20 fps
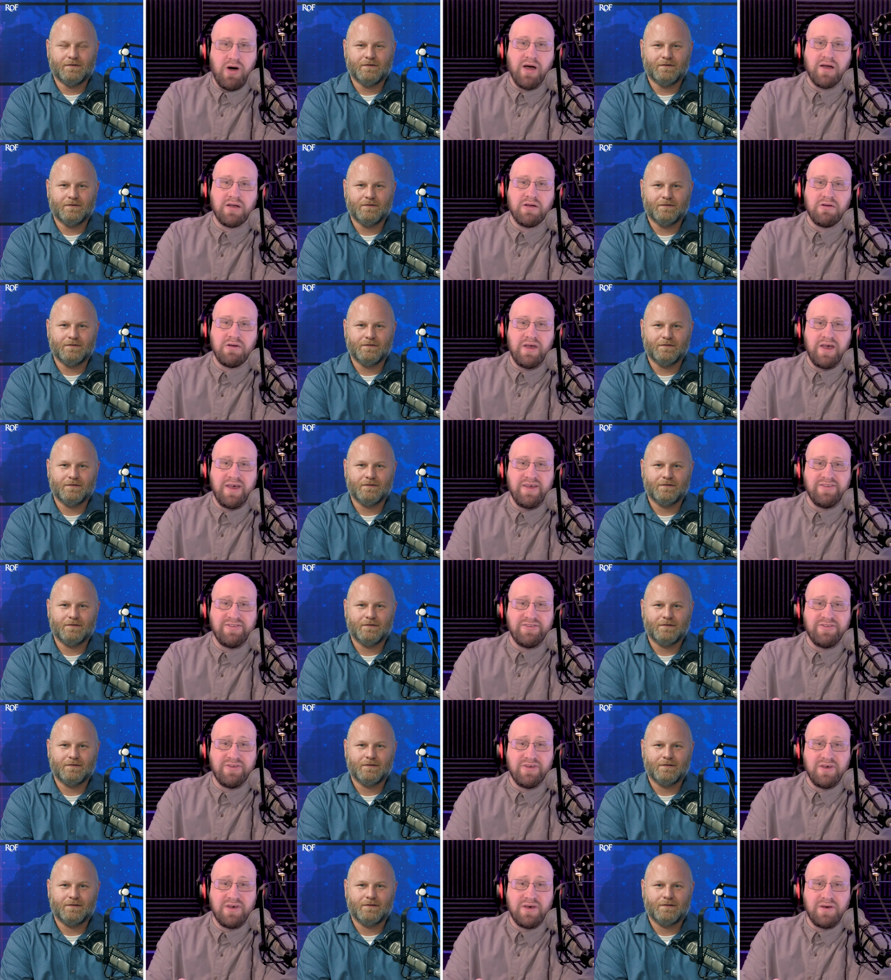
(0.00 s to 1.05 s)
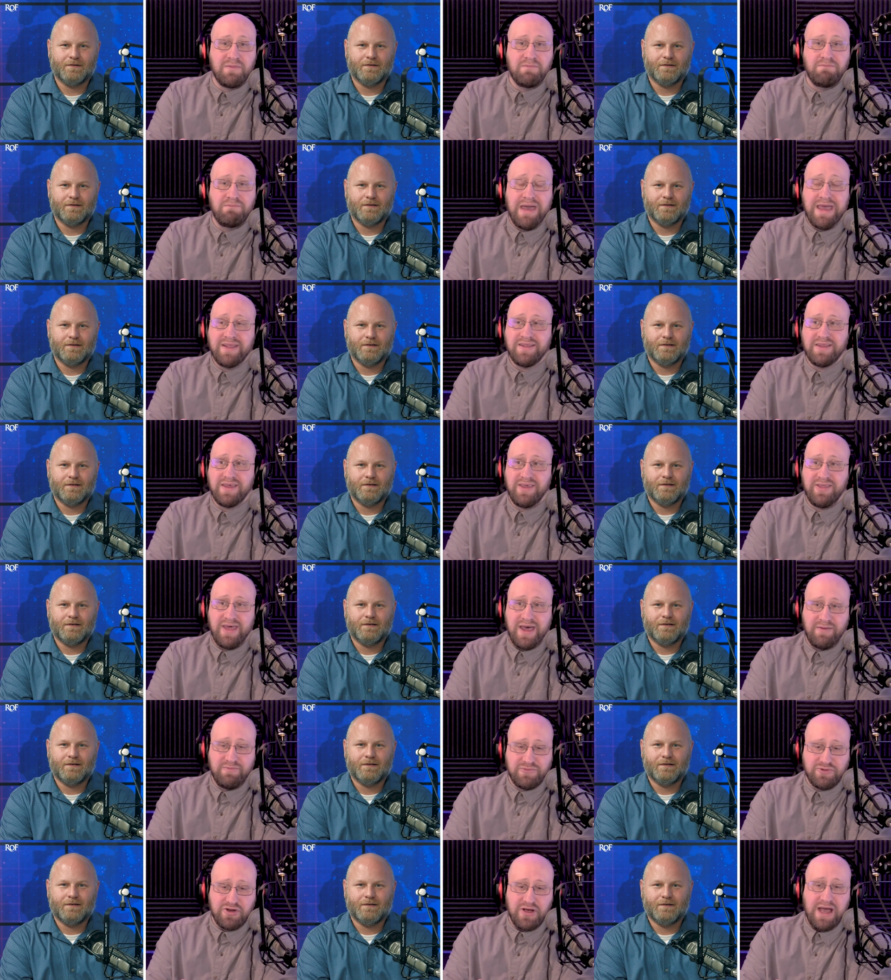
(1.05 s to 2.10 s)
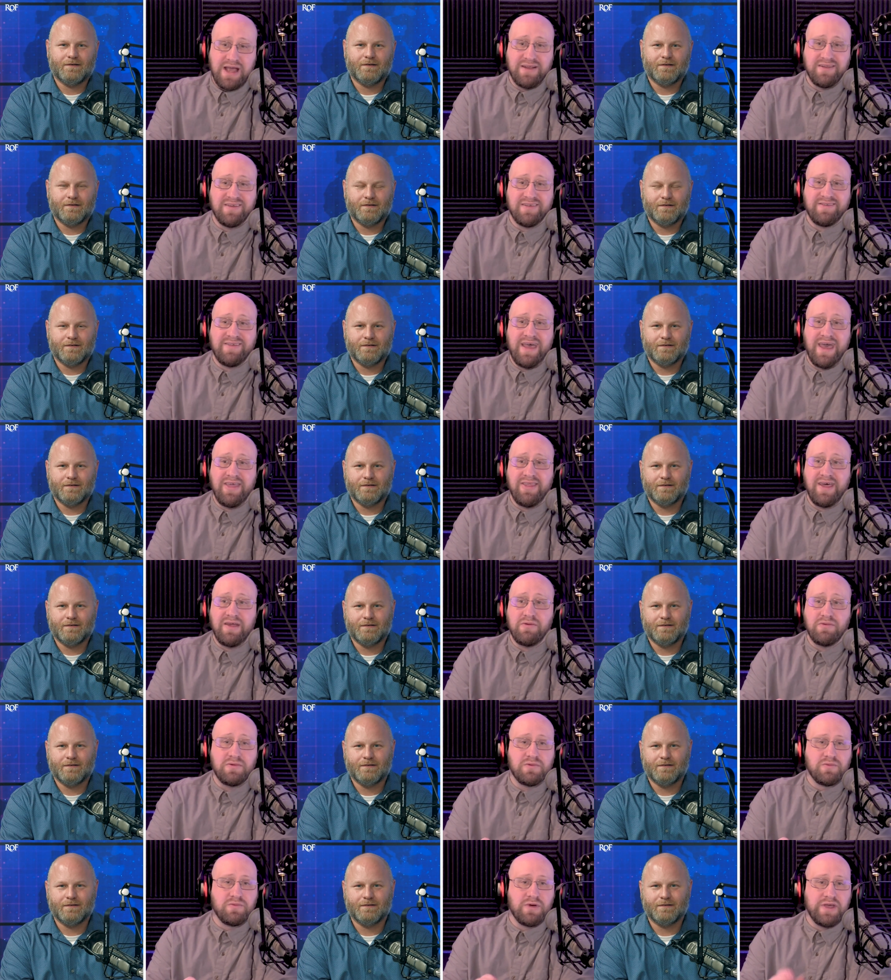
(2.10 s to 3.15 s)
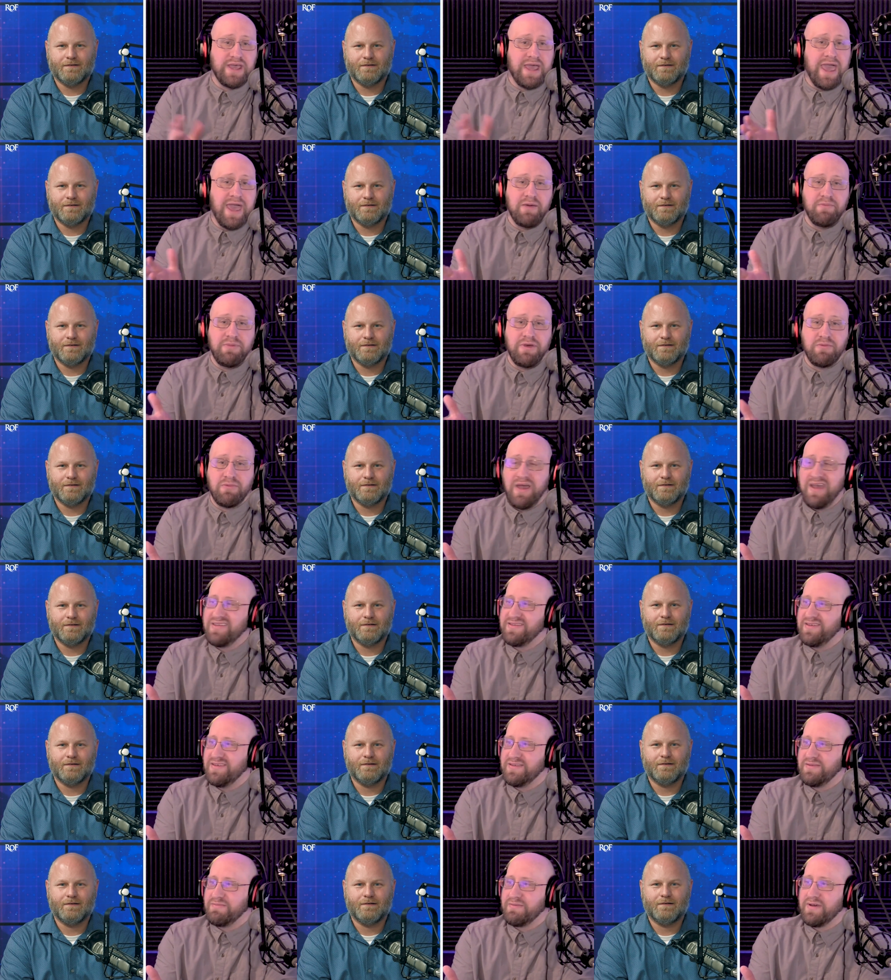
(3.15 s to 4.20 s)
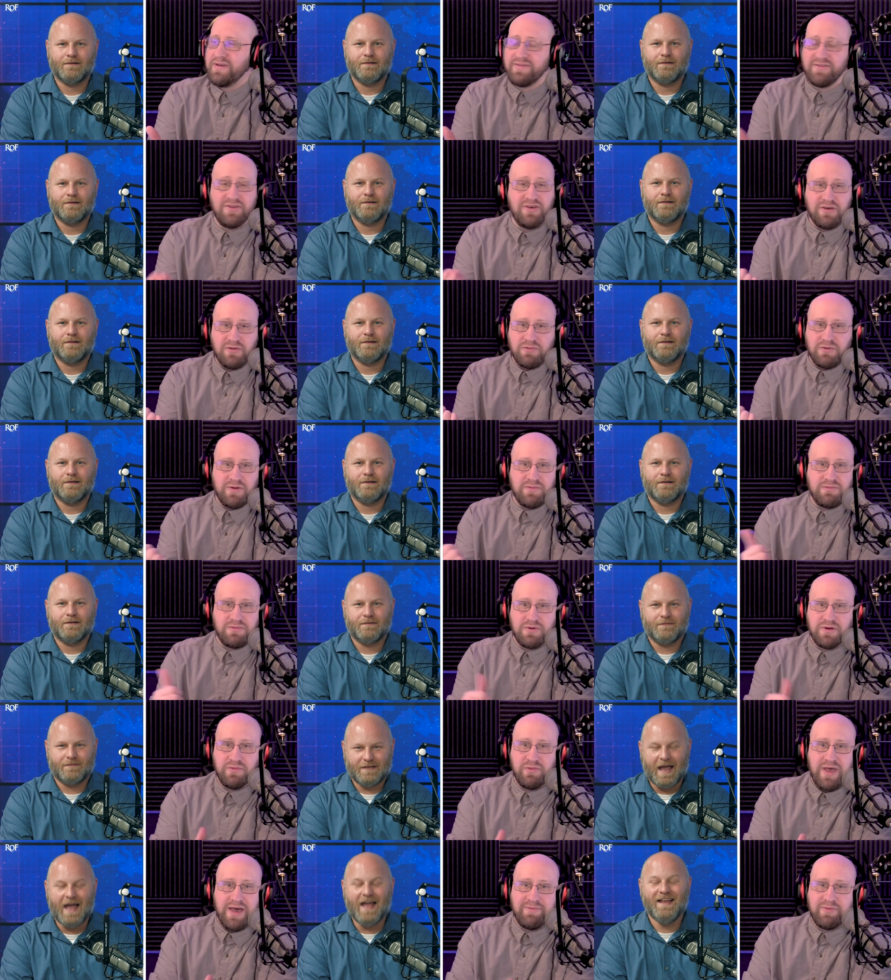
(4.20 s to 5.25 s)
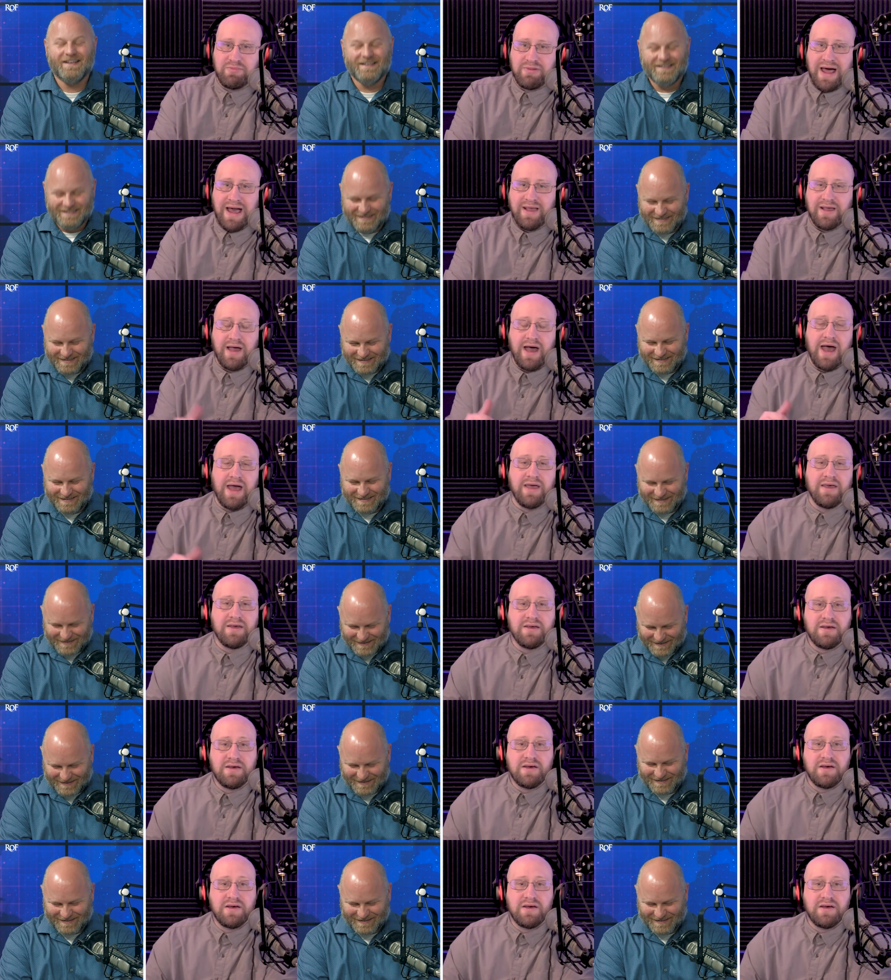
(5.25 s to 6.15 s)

Speaker 1: Walker is mainly them trying to say that we can't be racist because look, we're, we're we have a black guy.